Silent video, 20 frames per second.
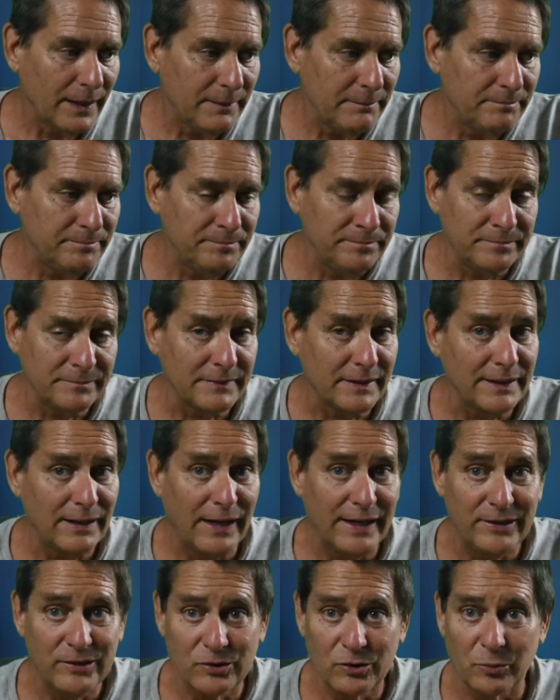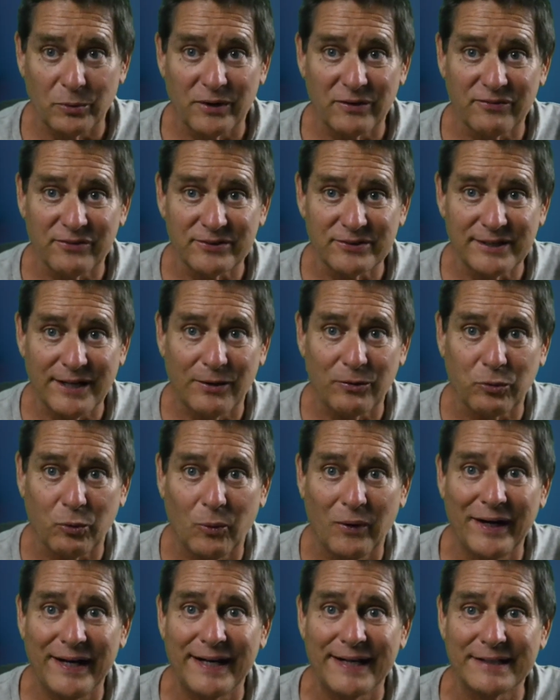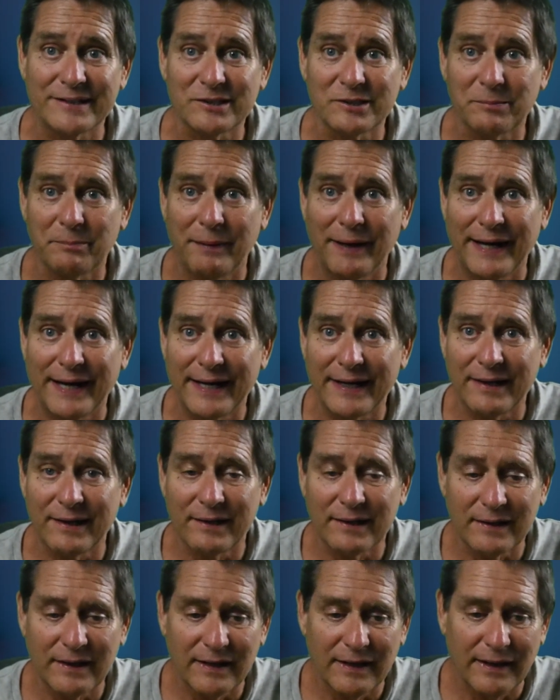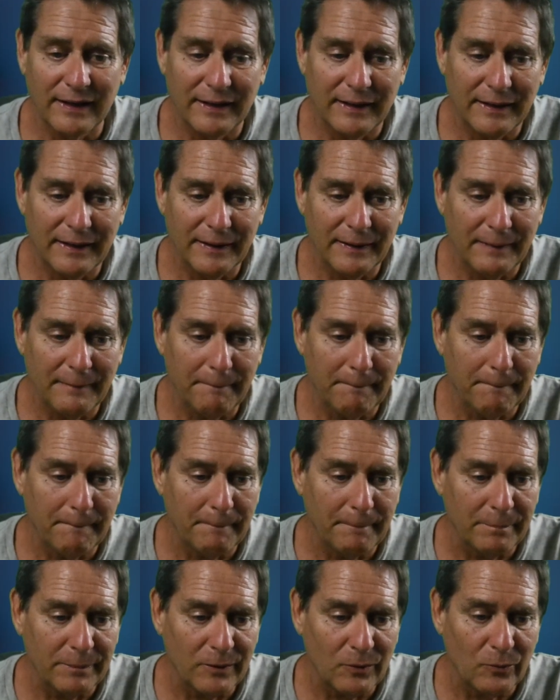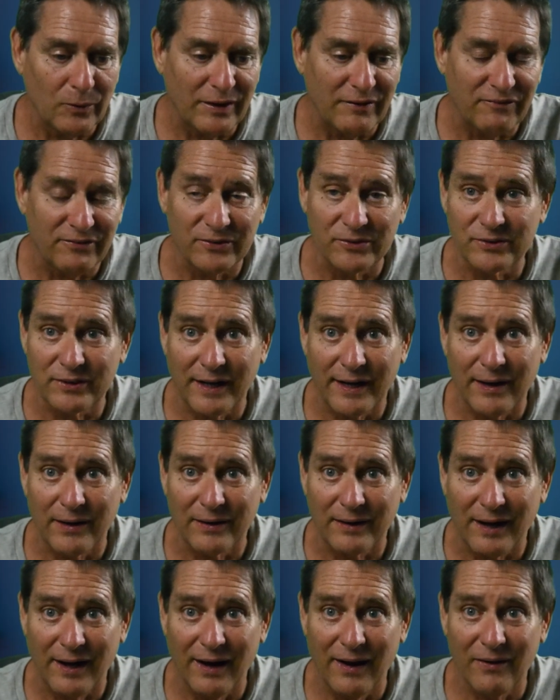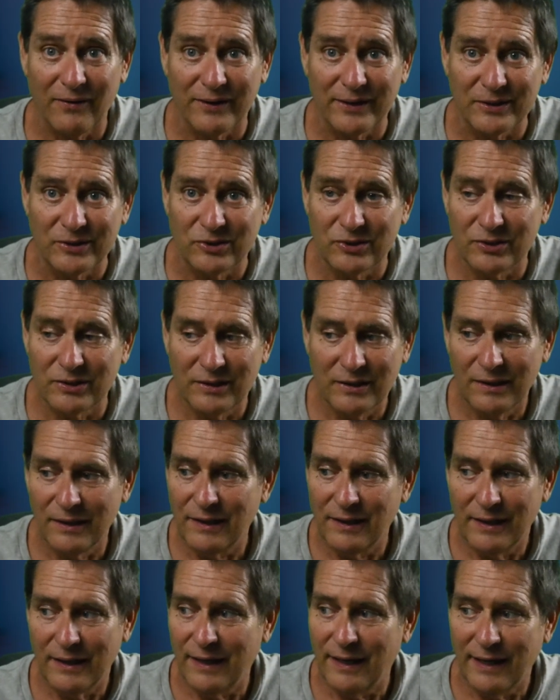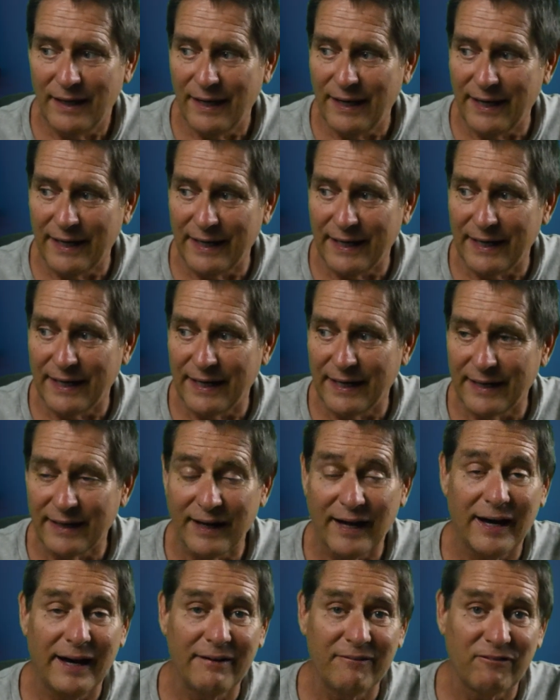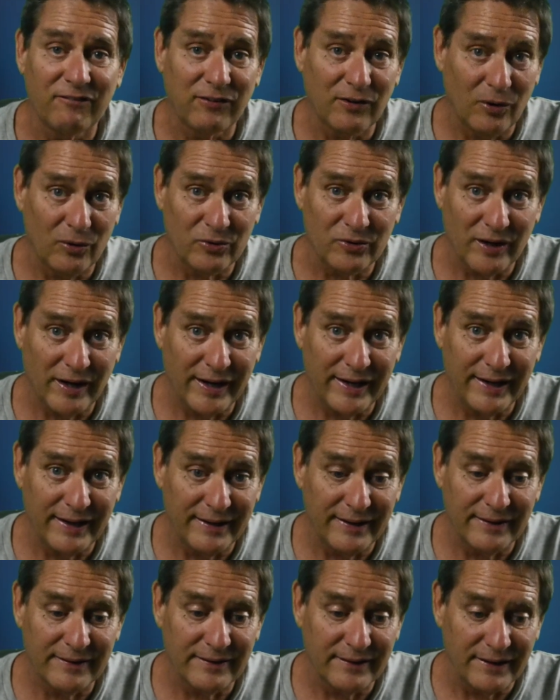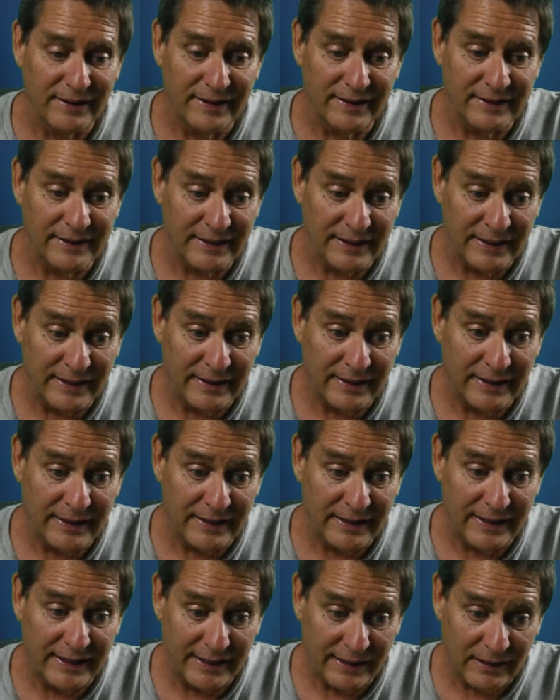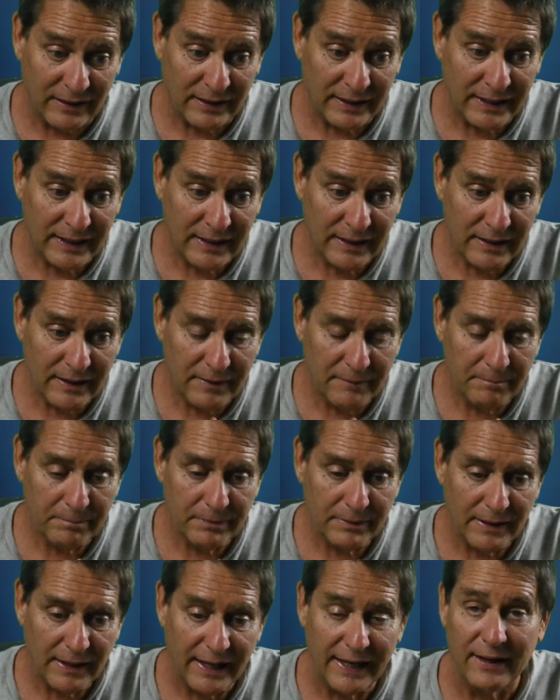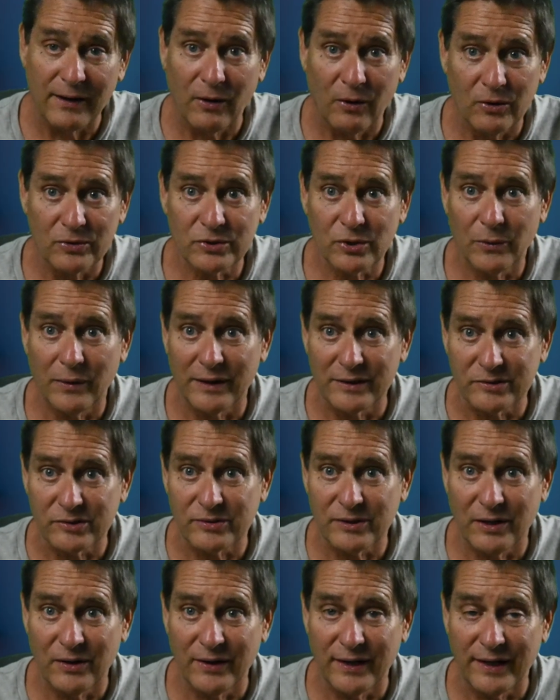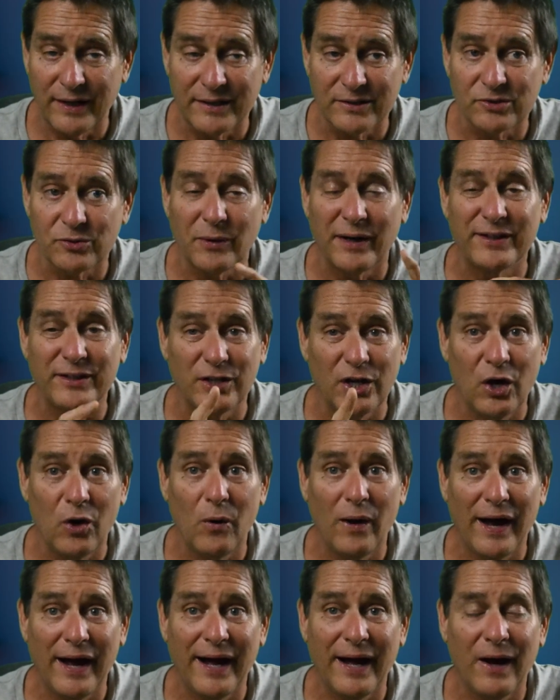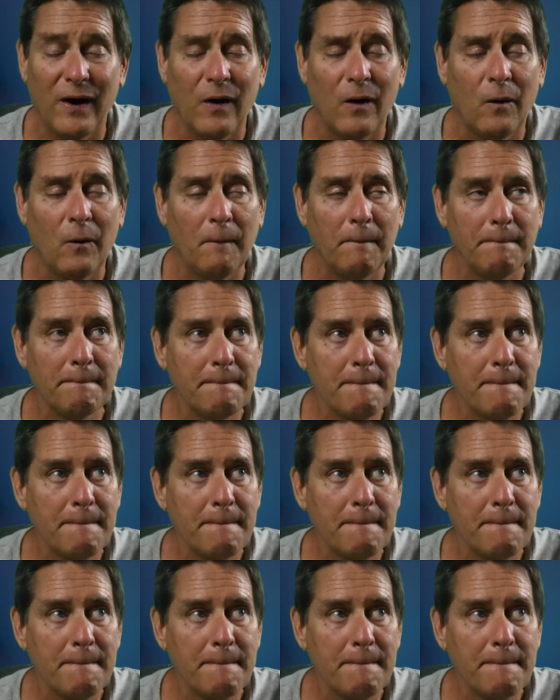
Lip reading: Now I used to work for Southwest back when I first got out of college, and I've flown Ryanair in Italy and also Australia, so I know how